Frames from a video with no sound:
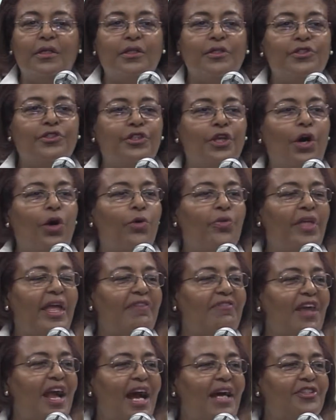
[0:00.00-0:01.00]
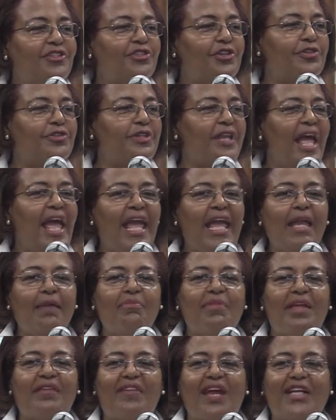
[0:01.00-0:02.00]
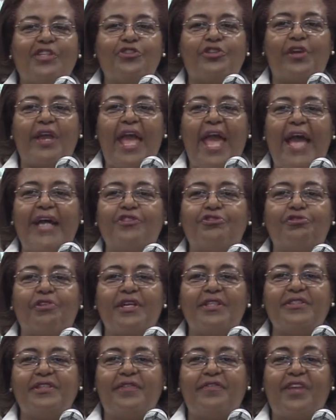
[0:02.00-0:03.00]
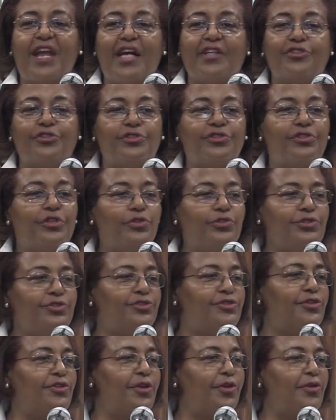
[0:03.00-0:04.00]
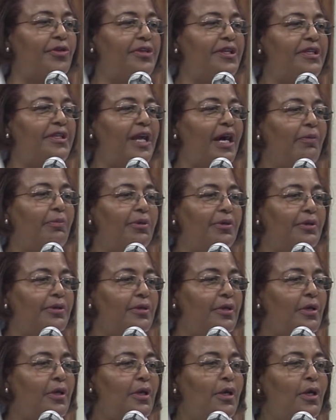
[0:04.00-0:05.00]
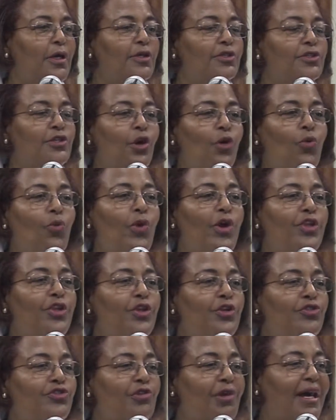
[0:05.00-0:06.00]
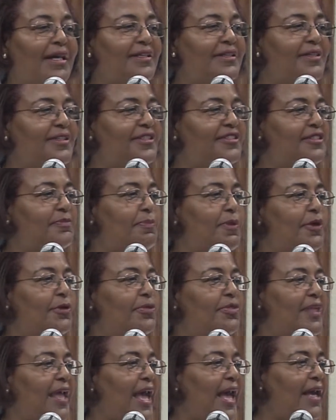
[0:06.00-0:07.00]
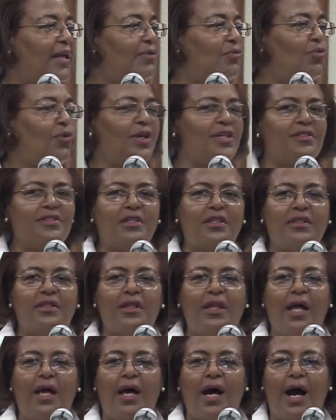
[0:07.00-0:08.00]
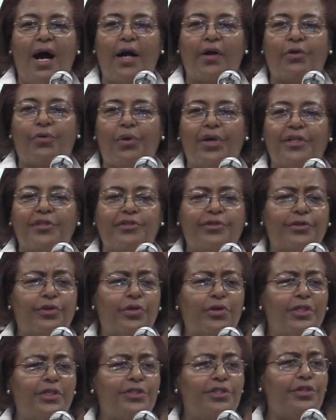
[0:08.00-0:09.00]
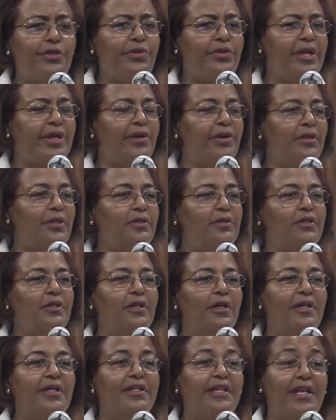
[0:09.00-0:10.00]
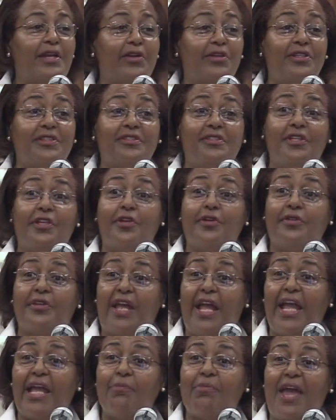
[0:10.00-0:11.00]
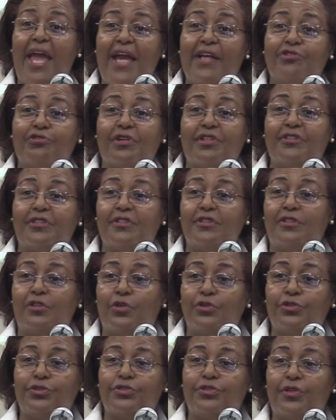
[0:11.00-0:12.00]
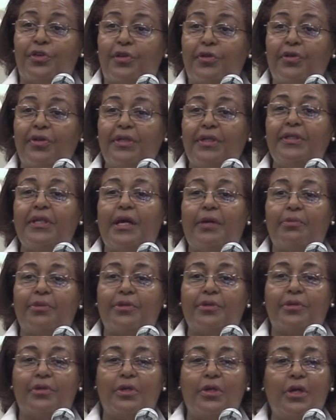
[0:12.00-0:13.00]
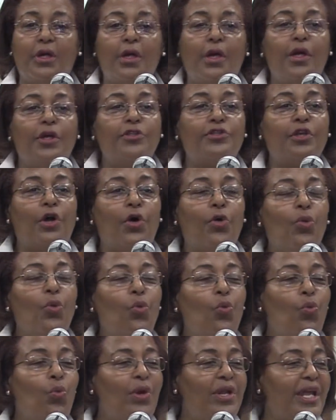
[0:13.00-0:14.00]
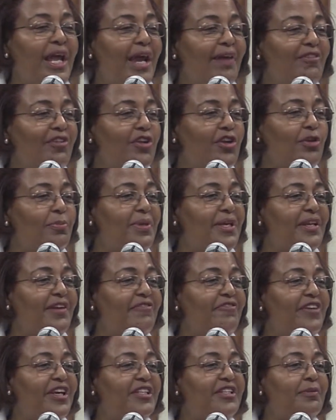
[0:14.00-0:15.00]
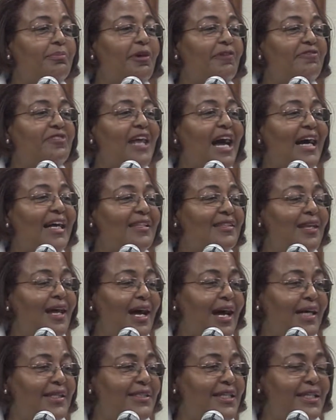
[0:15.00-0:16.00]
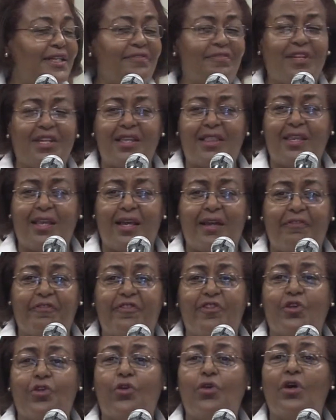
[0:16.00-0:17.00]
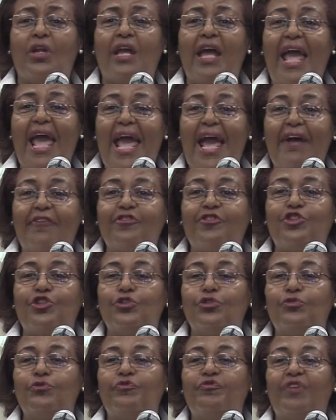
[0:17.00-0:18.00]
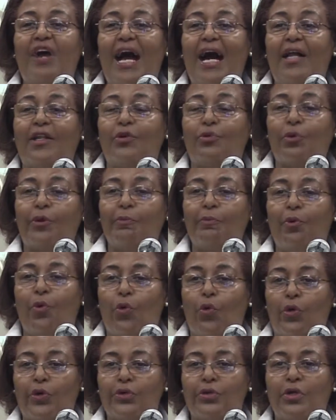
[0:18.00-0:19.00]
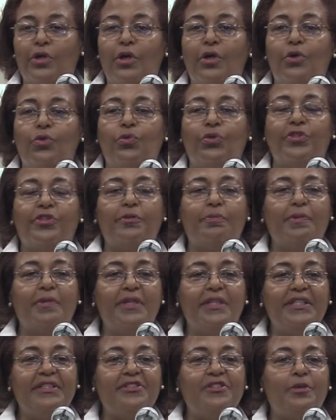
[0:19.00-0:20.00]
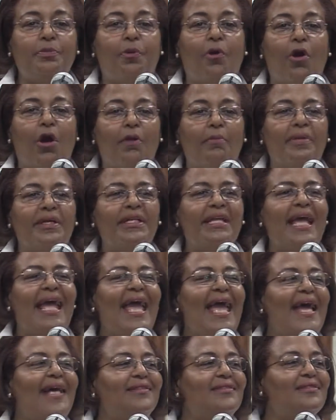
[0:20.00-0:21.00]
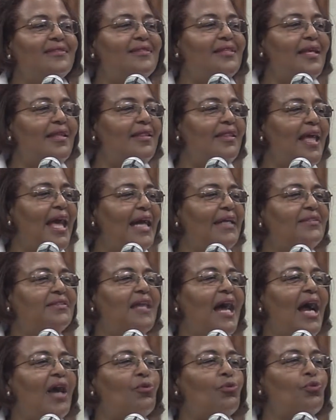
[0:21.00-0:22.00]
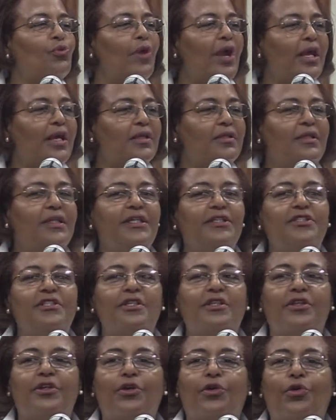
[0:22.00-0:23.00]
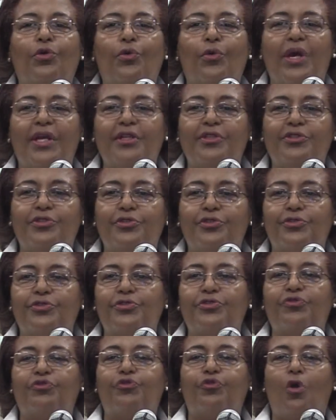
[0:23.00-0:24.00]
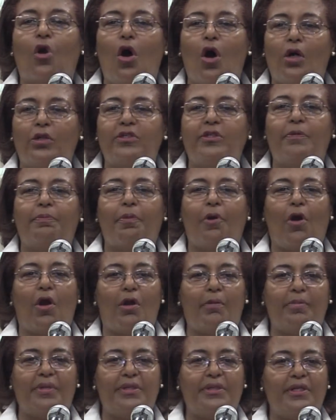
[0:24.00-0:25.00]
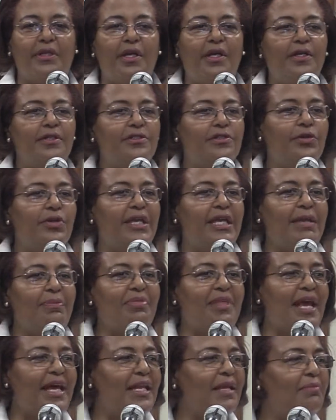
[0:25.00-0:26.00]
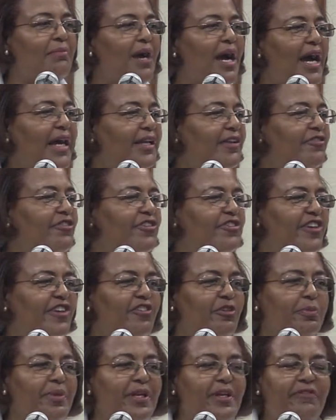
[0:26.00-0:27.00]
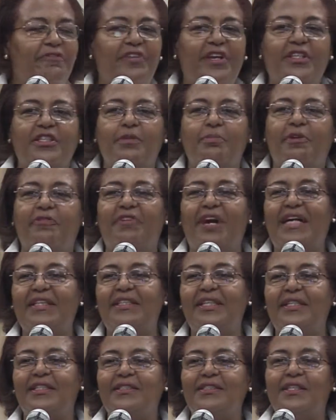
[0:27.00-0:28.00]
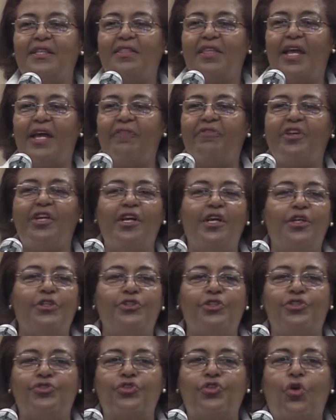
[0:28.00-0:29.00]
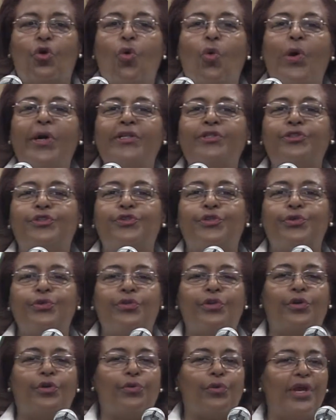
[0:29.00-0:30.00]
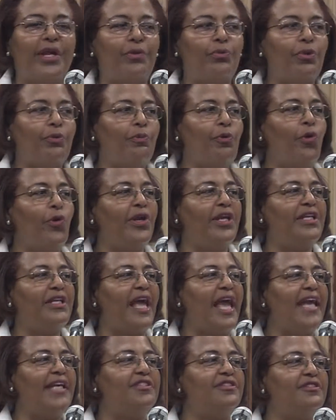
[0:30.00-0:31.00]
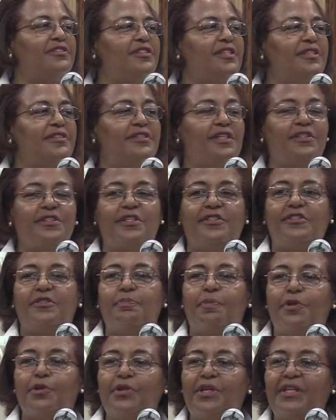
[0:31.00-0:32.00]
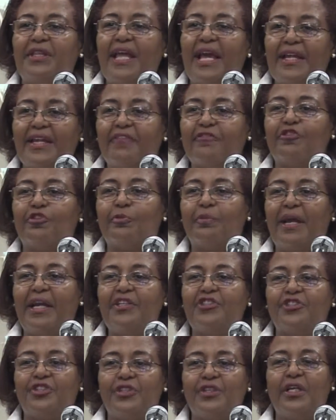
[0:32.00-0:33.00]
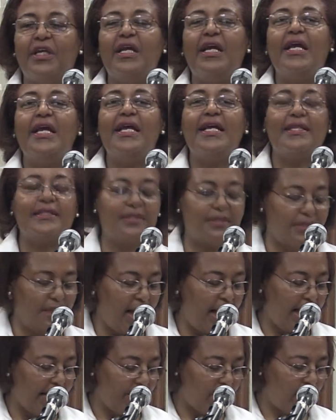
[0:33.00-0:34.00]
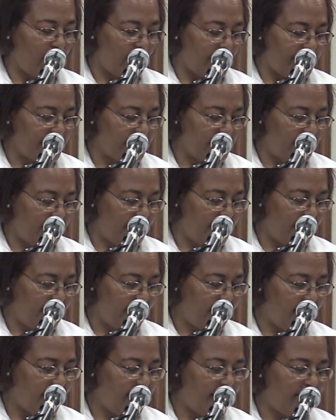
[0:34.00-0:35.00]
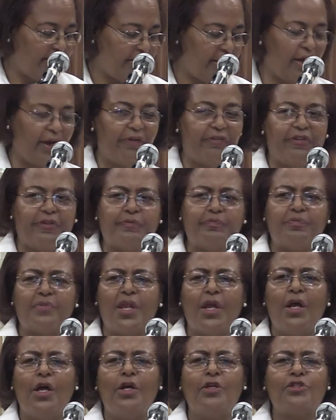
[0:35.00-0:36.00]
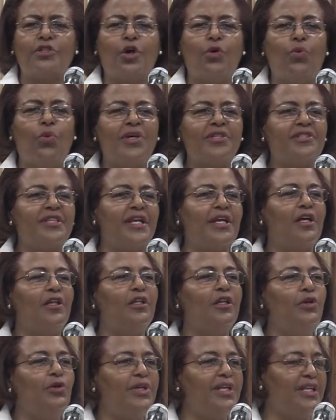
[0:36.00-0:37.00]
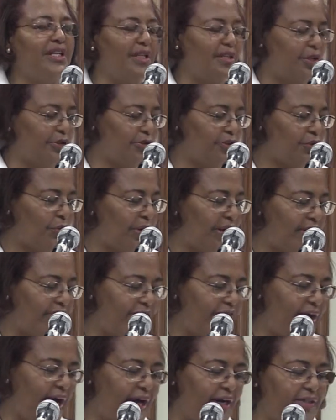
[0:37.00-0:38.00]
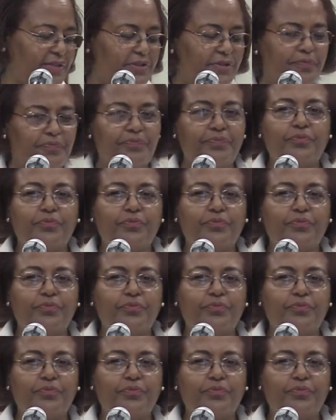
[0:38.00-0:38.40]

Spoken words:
So they've got your name, they've got your address, they've got your social security number. So when you try to dispute that, what is the creditor going to do? They're going to look and they're going to see your name, address, and social security number. So whenever you've been a victim of identity theft, you're going to have to file a report with the police department and send that directly to the creditor's fraud department. So keep that in mind. If you've ever been a victim of identity theft, just going to the credit reporting agencies and disputing that information is not going to be enough. So what's included in those credit files?